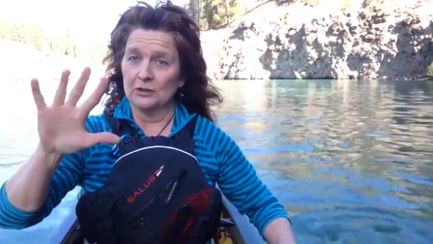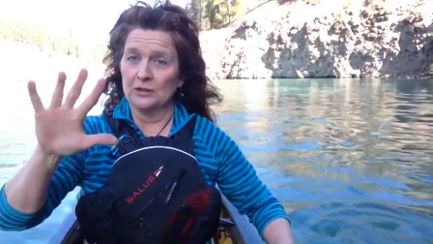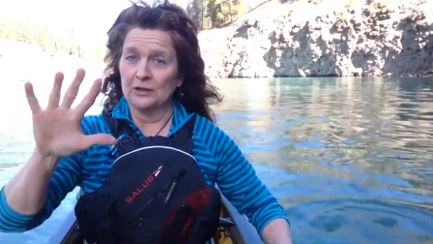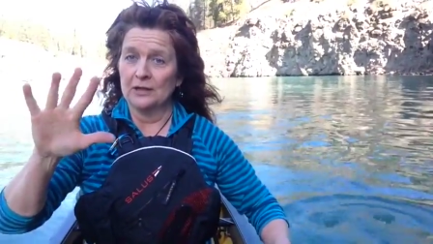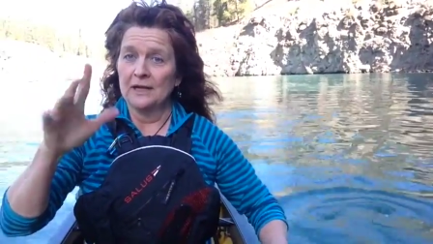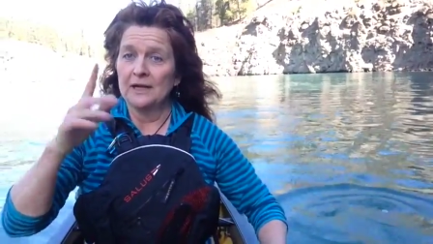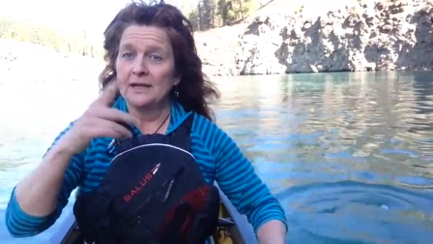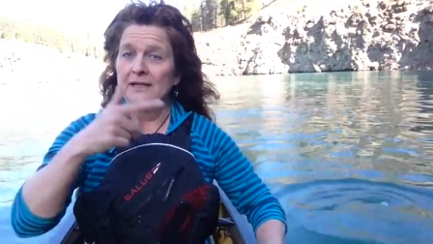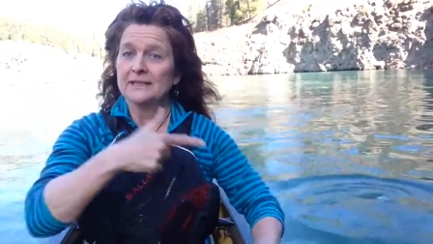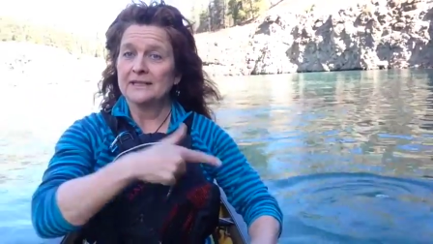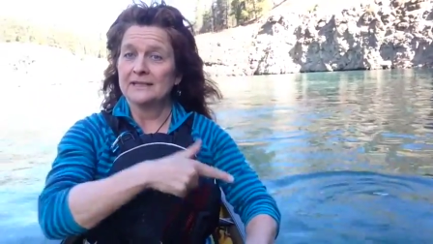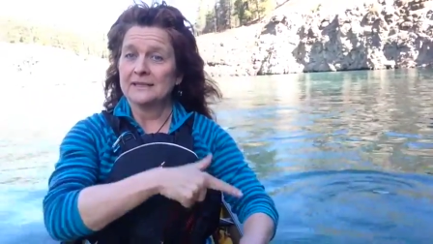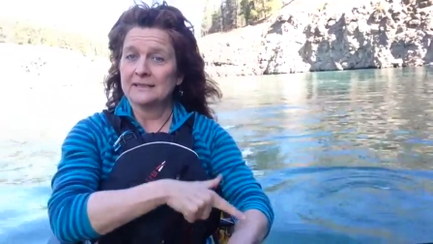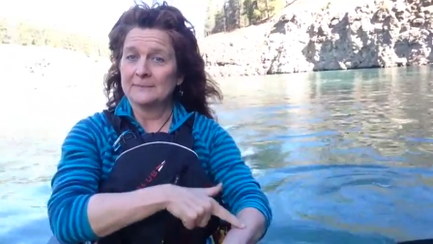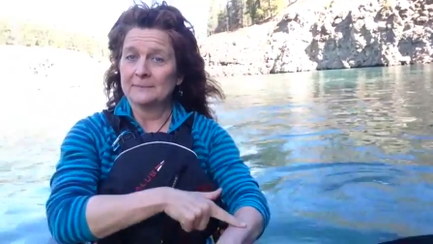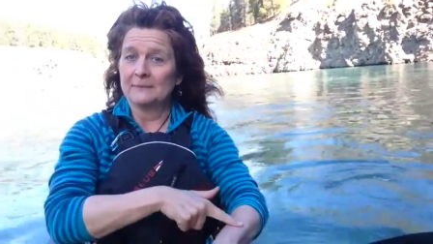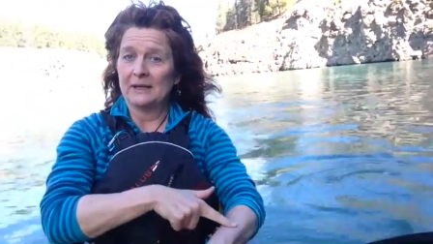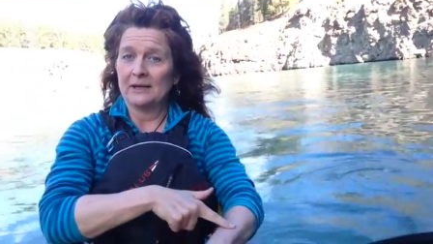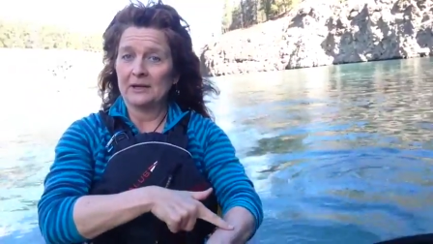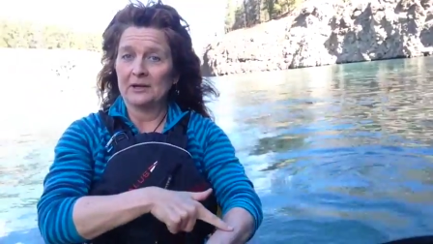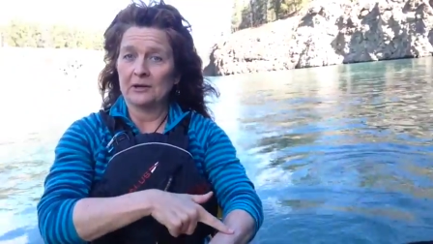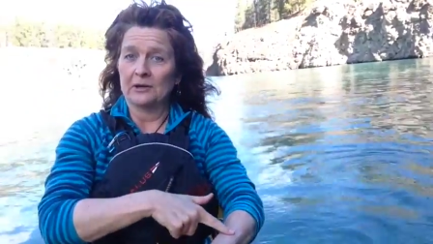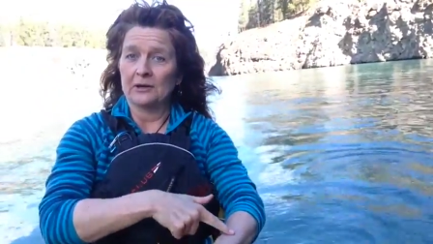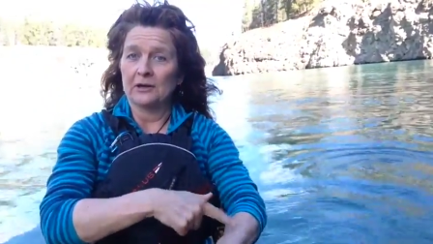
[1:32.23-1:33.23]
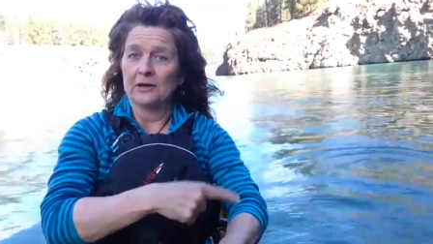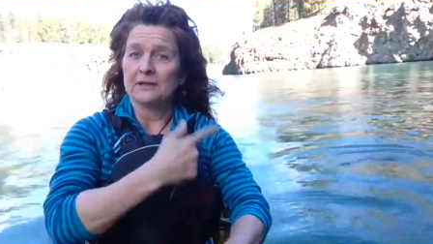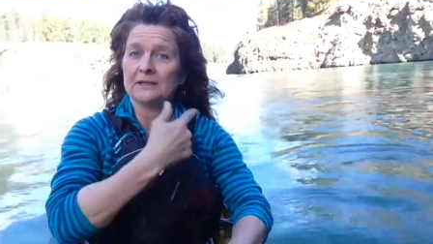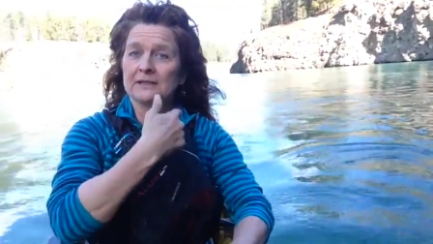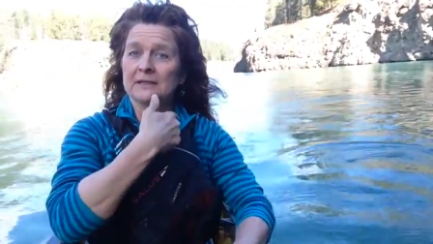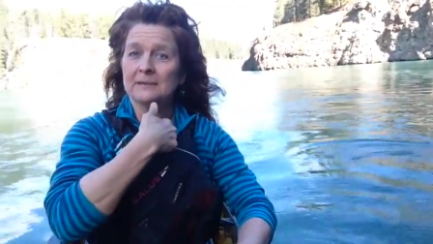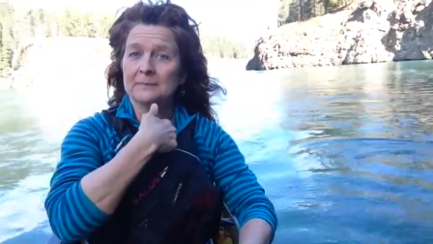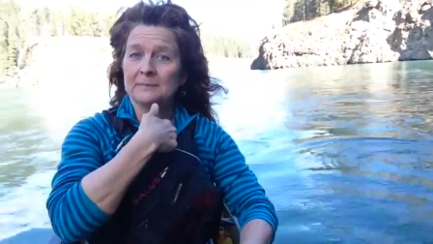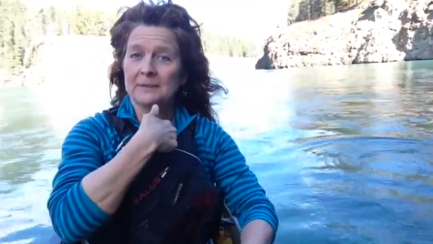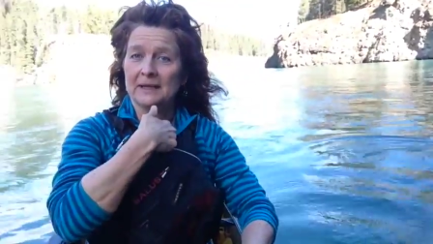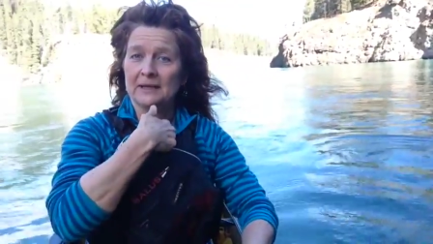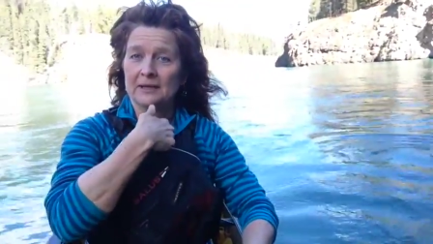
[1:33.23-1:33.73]
to bigger
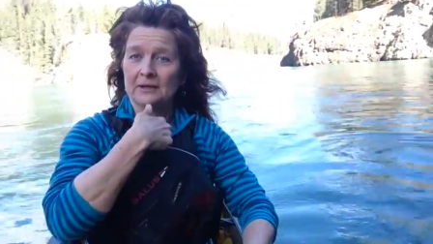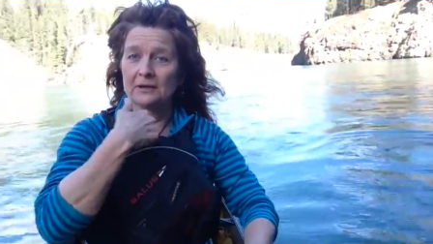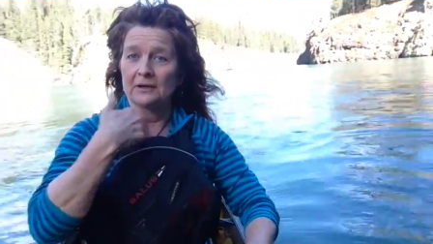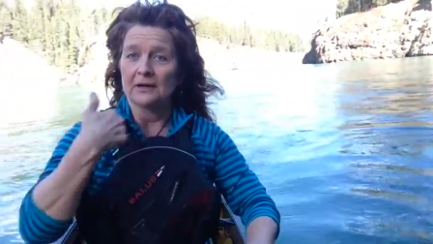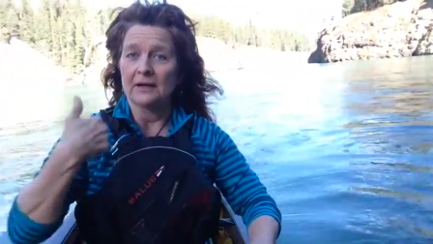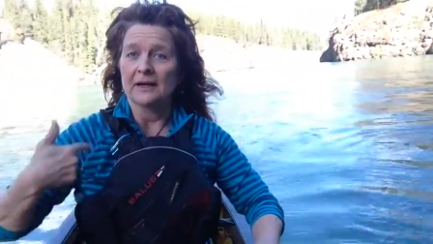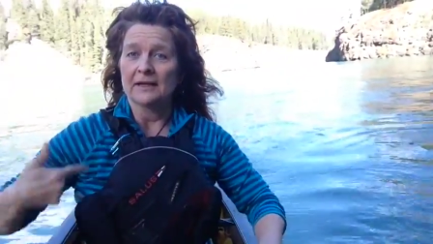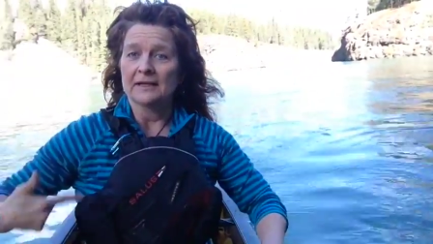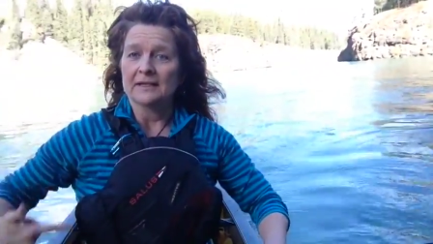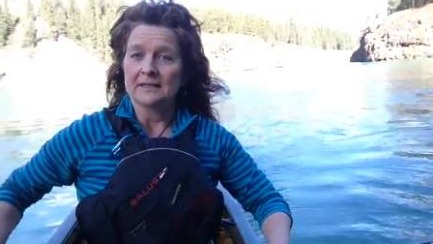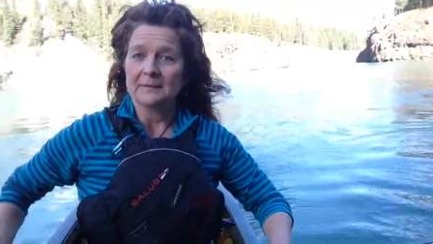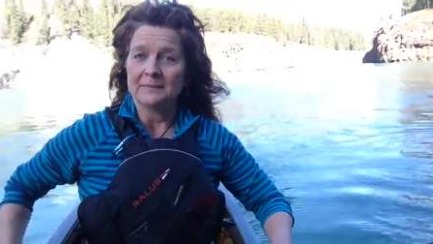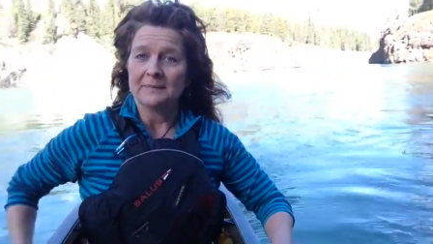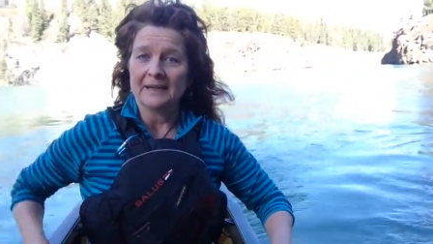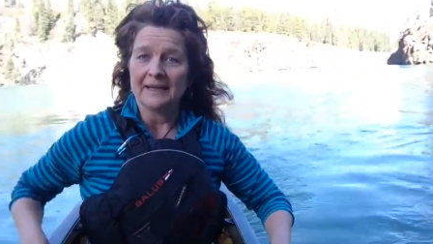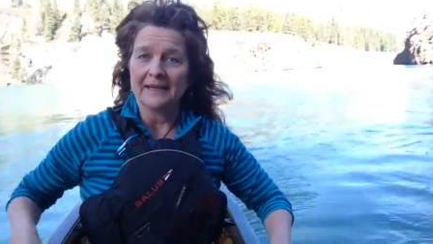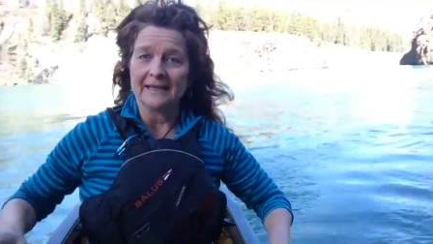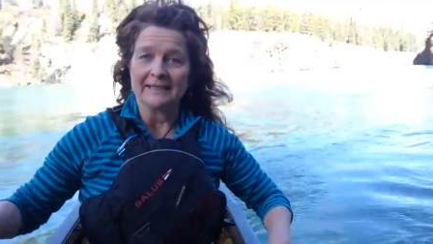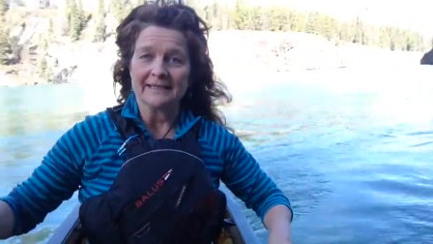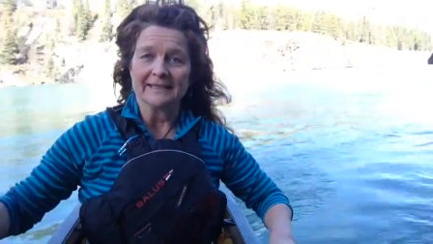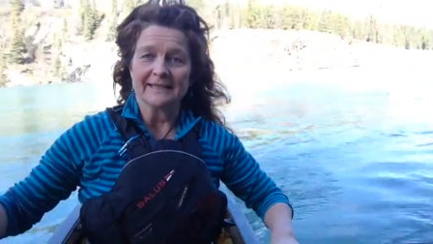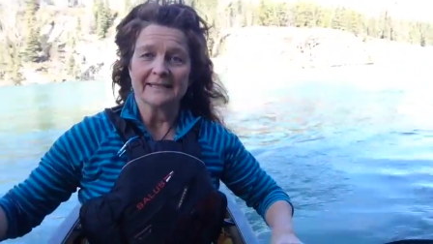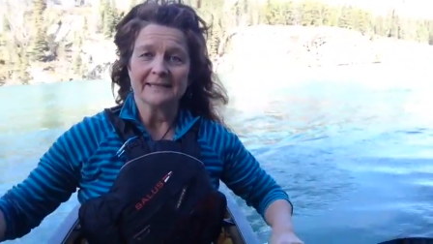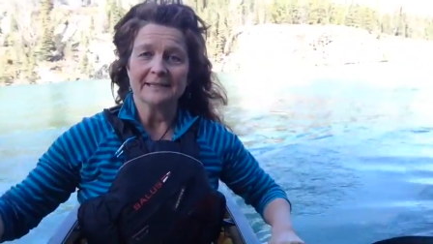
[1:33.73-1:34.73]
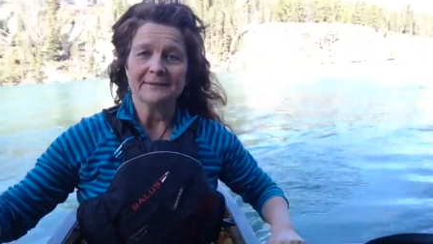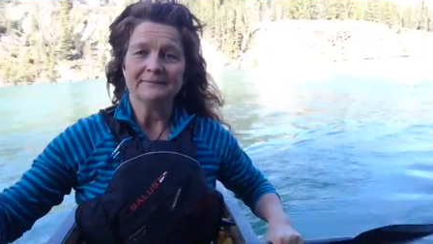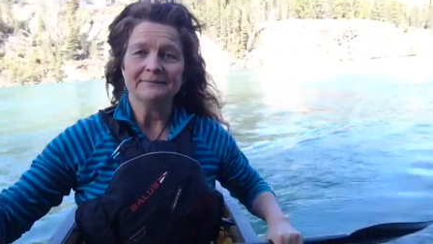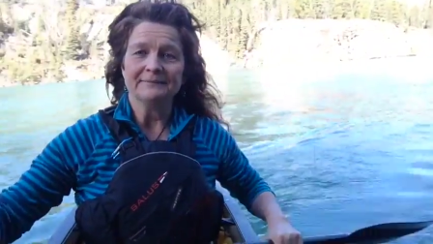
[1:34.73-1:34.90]
to bigger to biggest.